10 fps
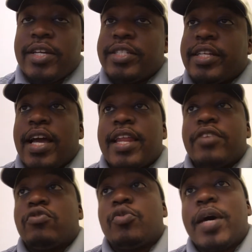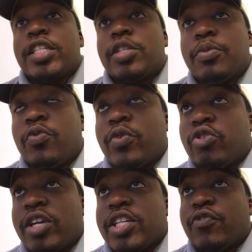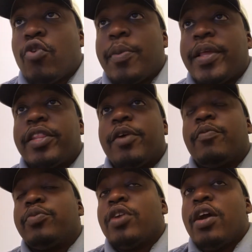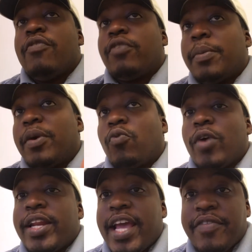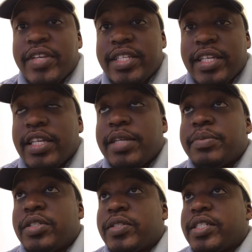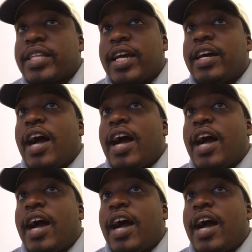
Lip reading: He's the guy that's responsible for transforming them from a run-heavy team to just like a